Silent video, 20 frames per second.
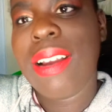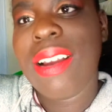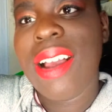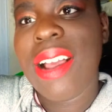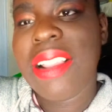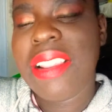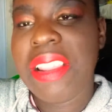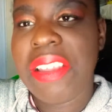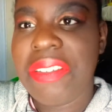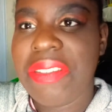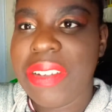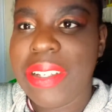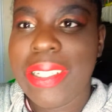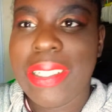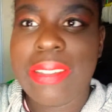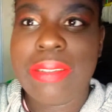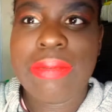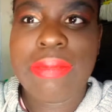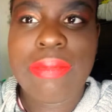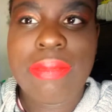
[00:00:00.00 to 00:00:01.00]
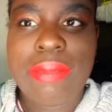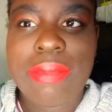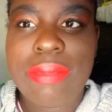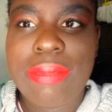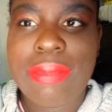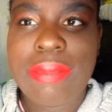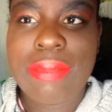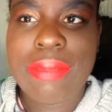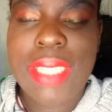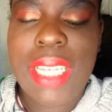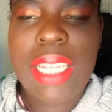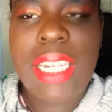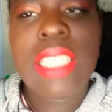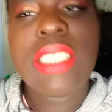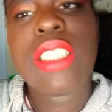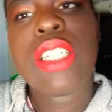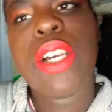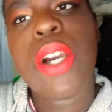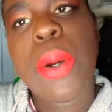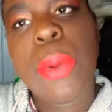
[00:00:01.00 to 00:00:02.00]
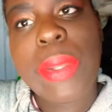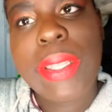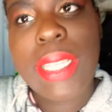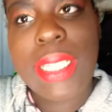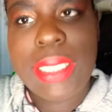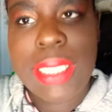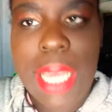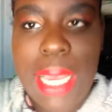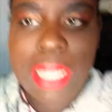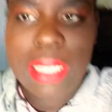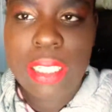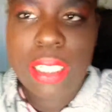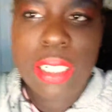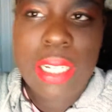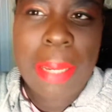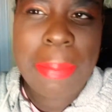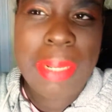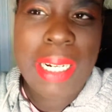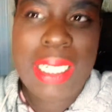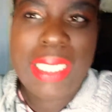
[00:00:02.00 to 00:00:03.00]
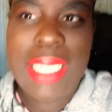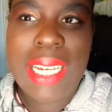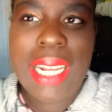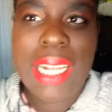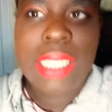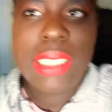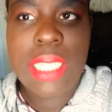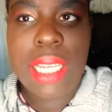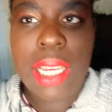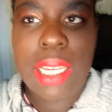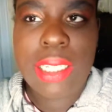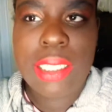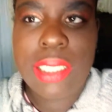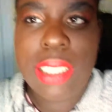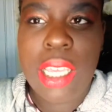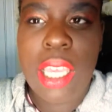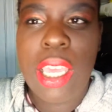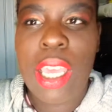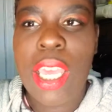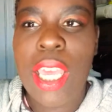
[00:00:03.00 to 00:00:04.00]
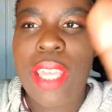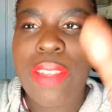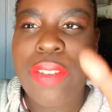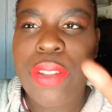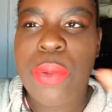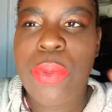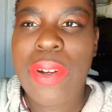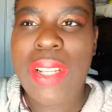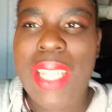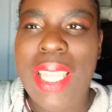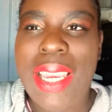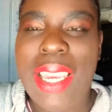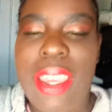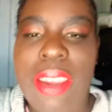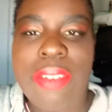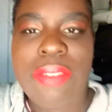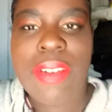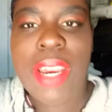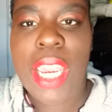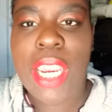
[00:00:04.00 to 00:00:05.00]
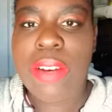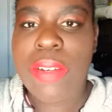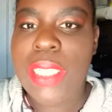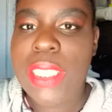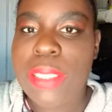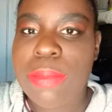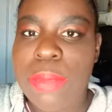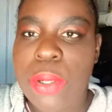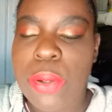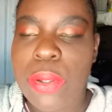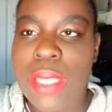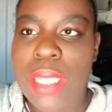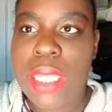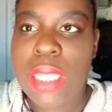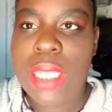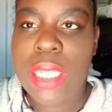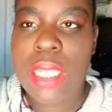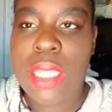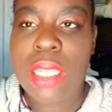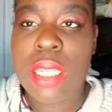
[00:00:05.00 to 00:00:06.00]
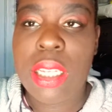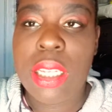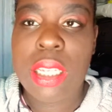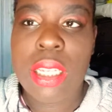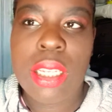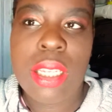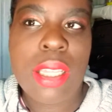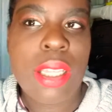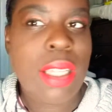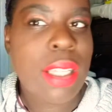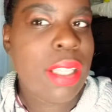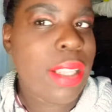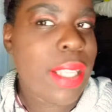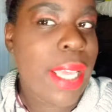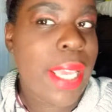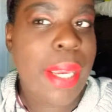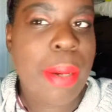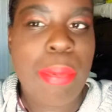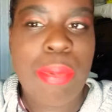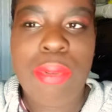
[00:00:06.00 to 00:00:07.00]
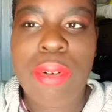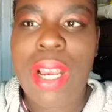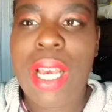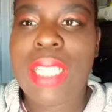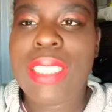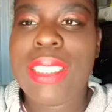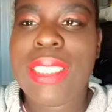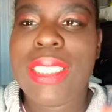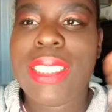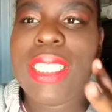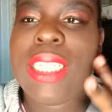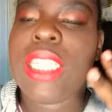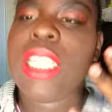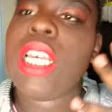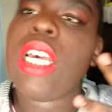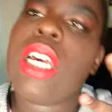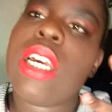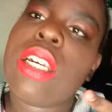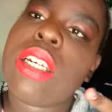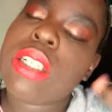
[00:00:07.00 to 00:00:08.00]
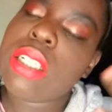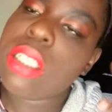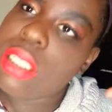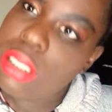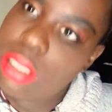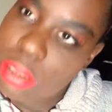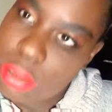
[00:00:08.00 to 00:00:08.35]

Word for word: I love it. It doesn't go with this eye look. I mean, it kind of does if you want like a fiery, smoky, like bronzy look.